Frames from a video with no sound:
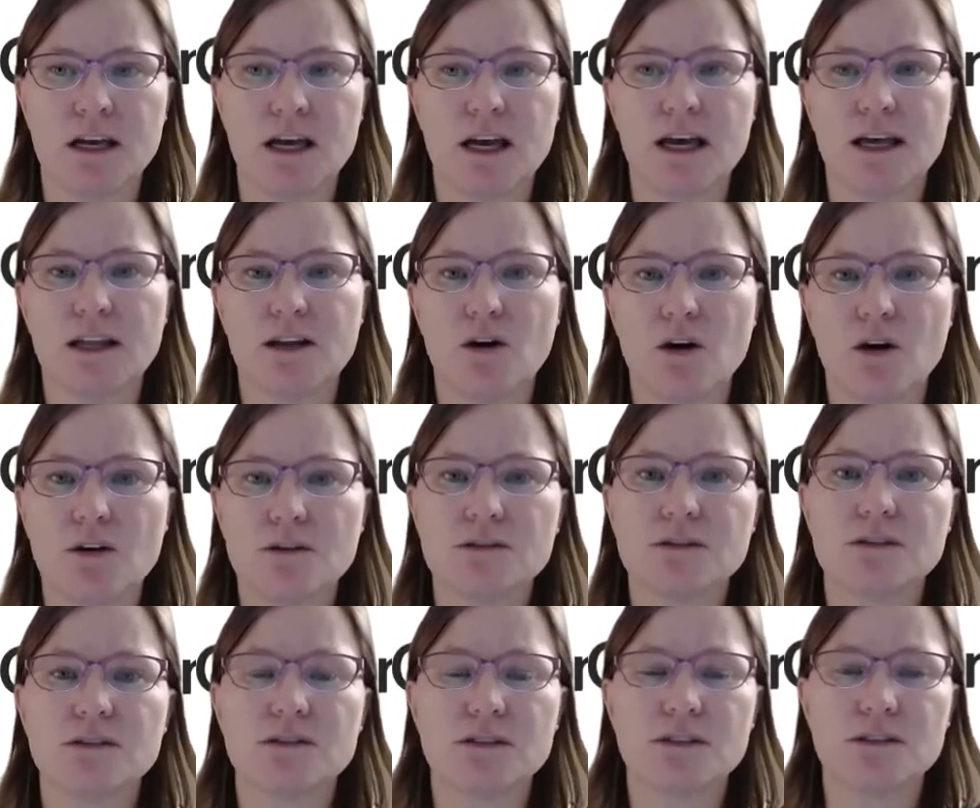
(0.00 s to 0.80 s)
and
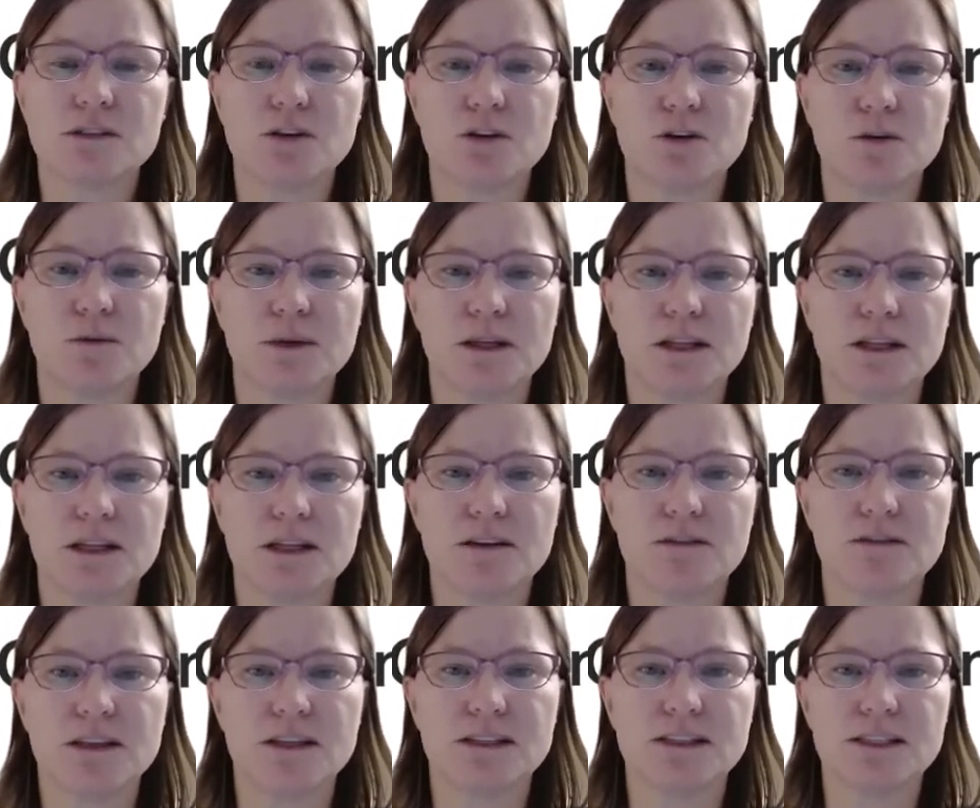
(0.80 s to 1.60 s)
also determine
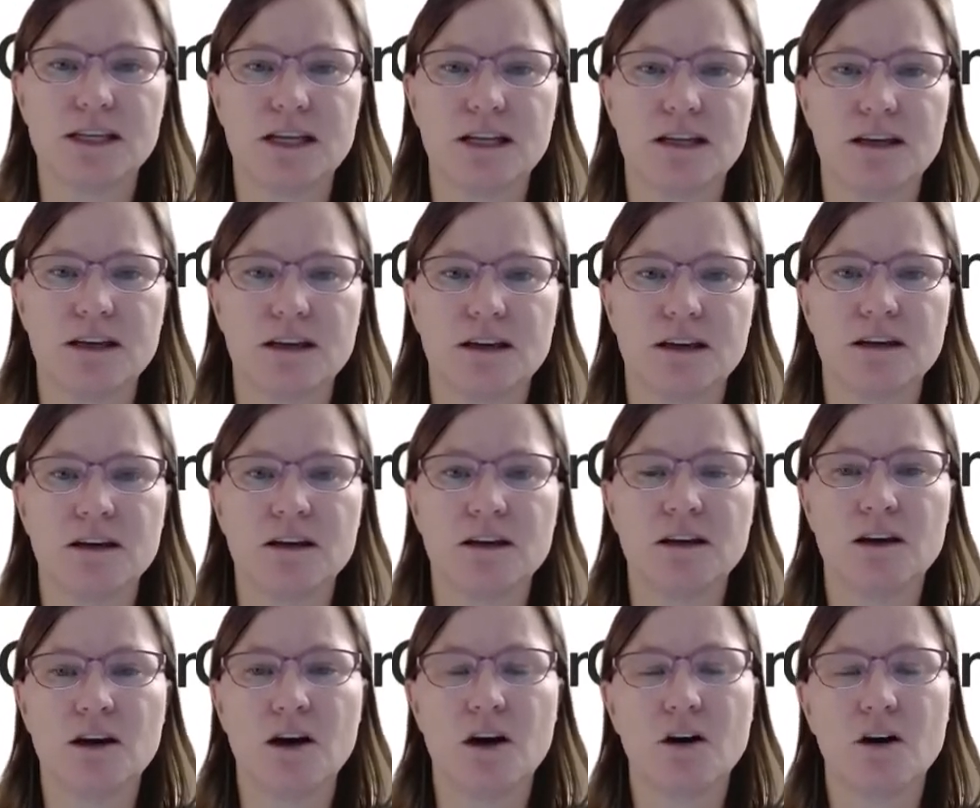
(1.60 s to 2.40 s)
if the data
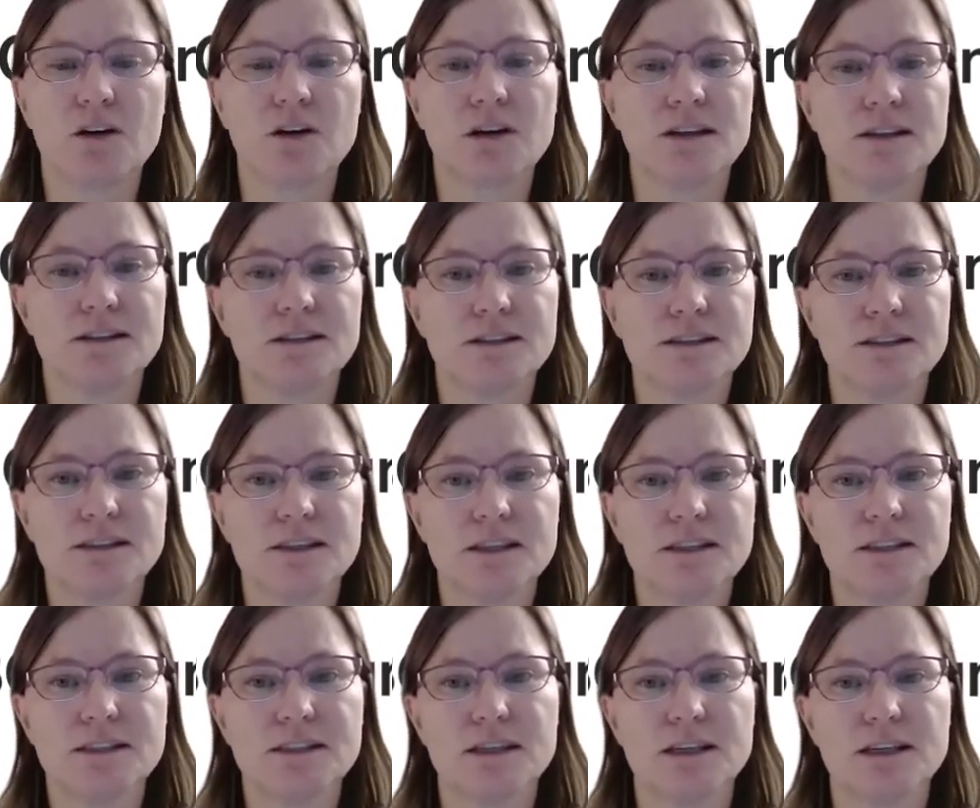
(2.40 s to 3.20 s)
are
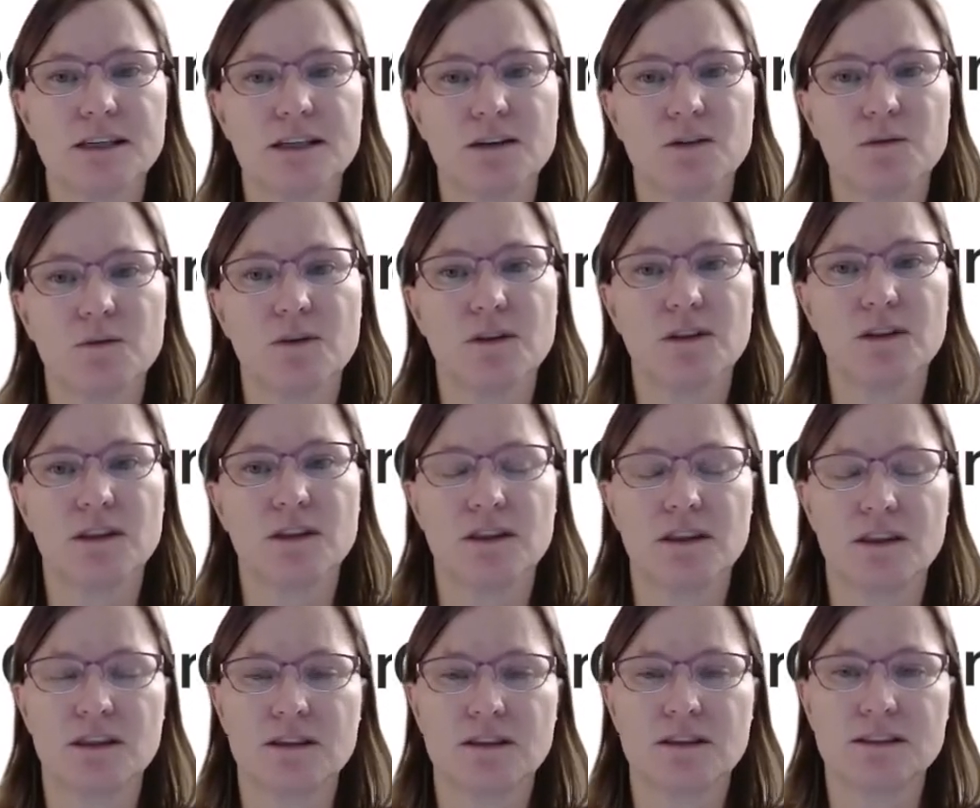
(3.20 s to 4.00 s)
consistent
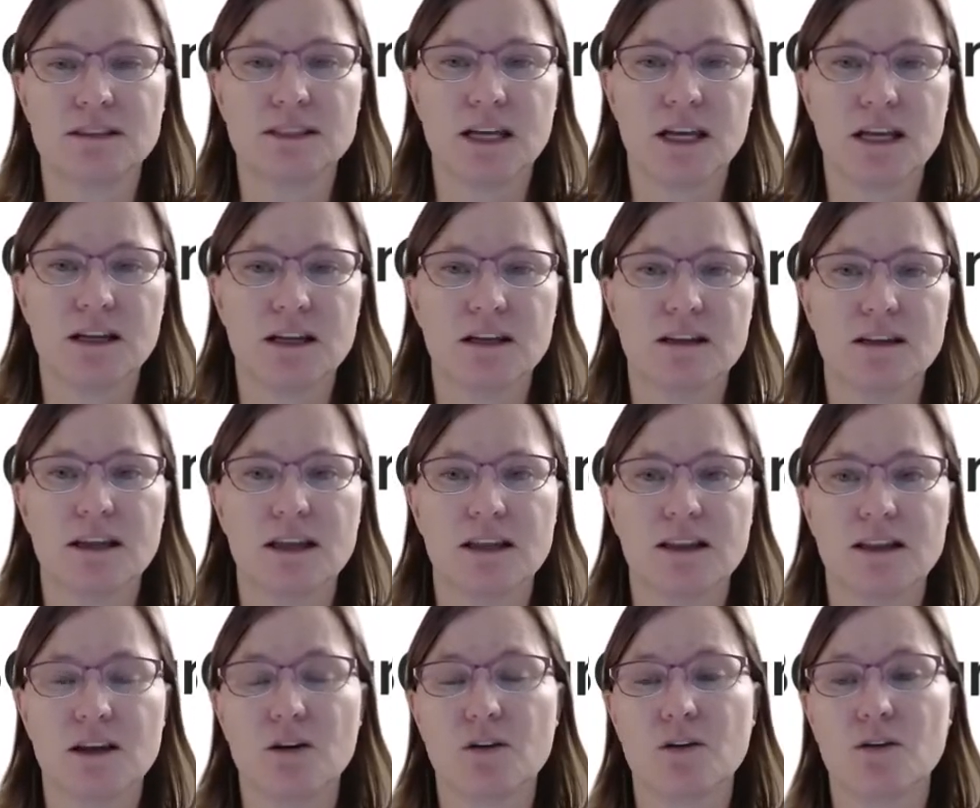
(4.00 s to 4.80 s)
with the data
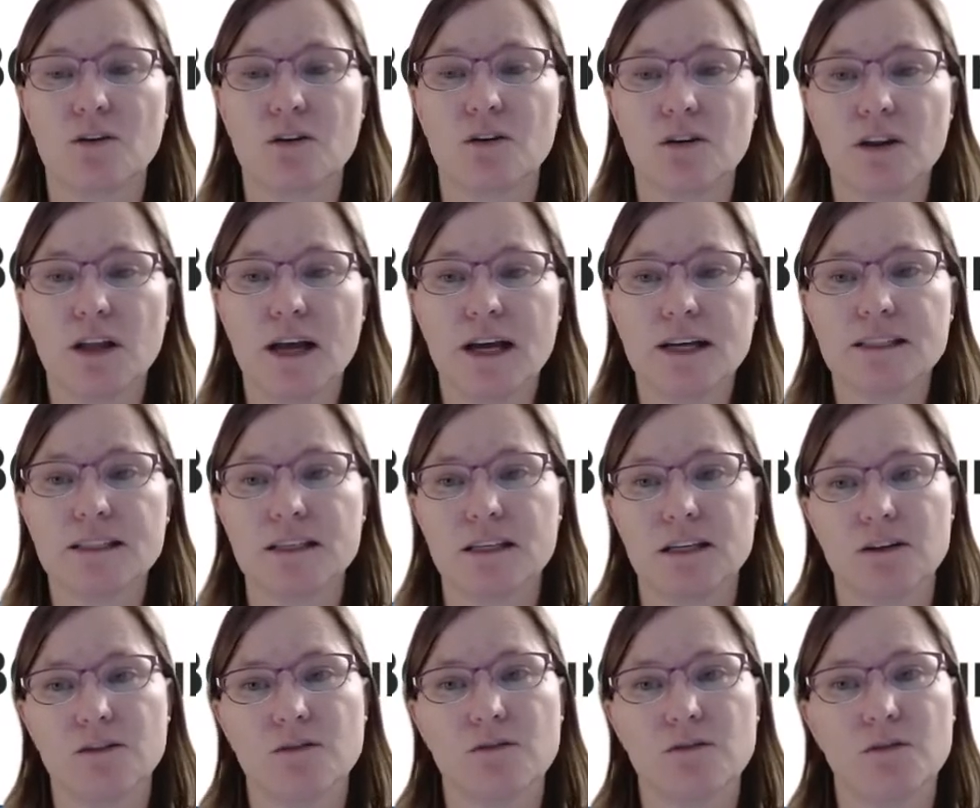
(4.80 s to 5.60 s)
that they are
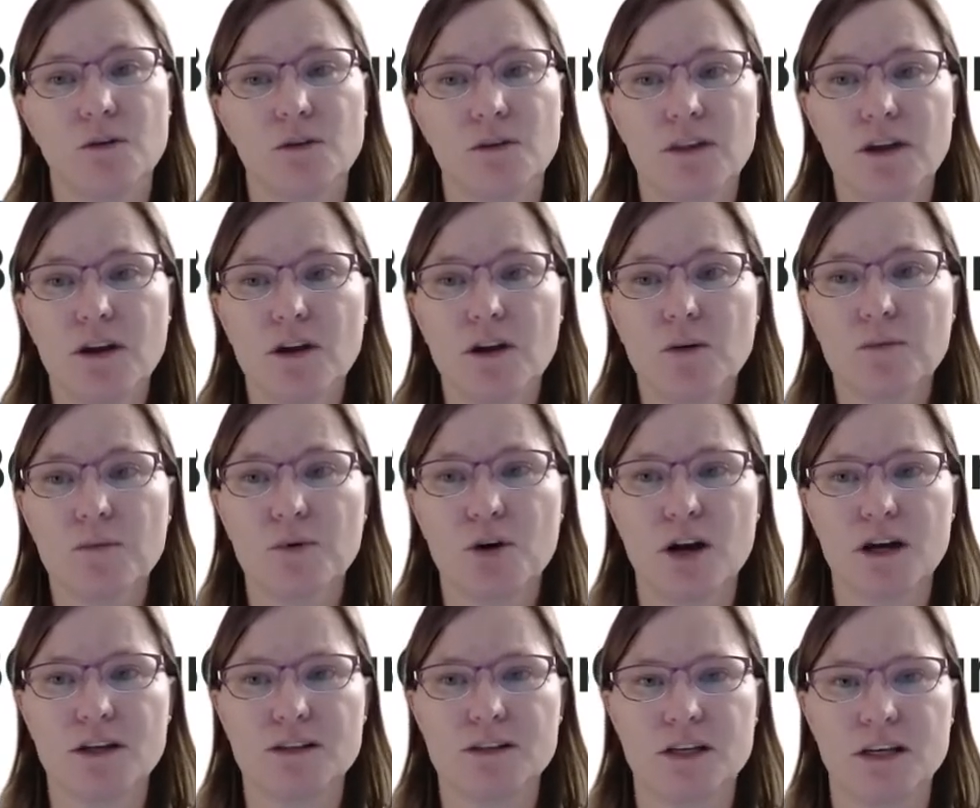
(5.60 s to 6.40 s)
collecting for their
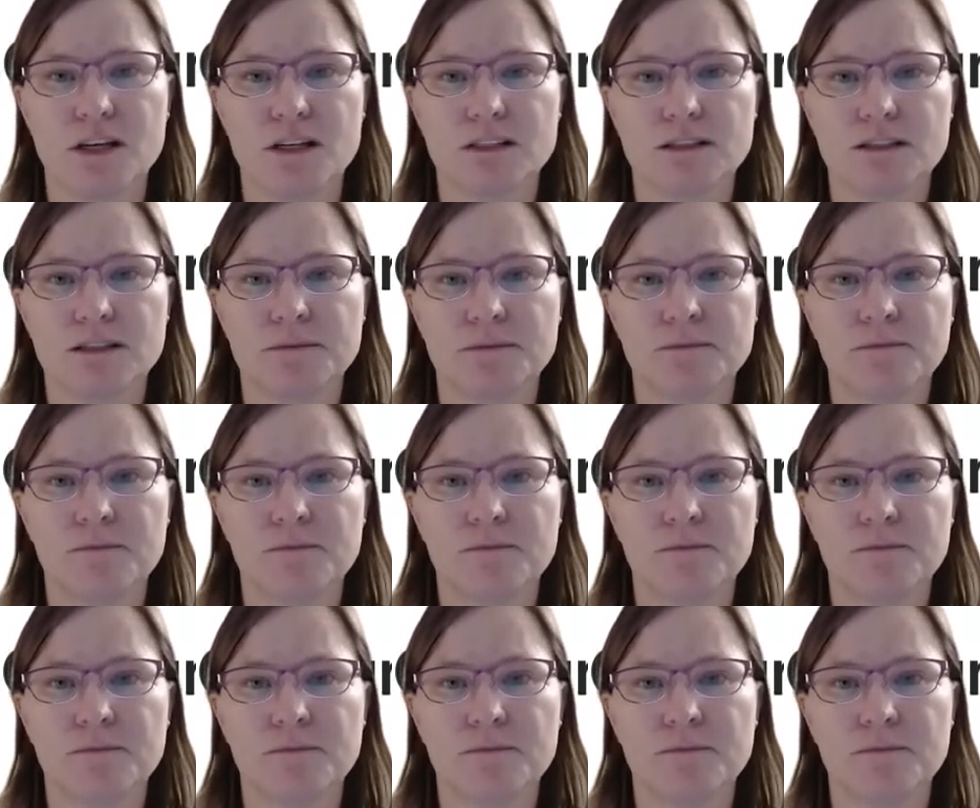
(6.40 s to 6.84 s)
project.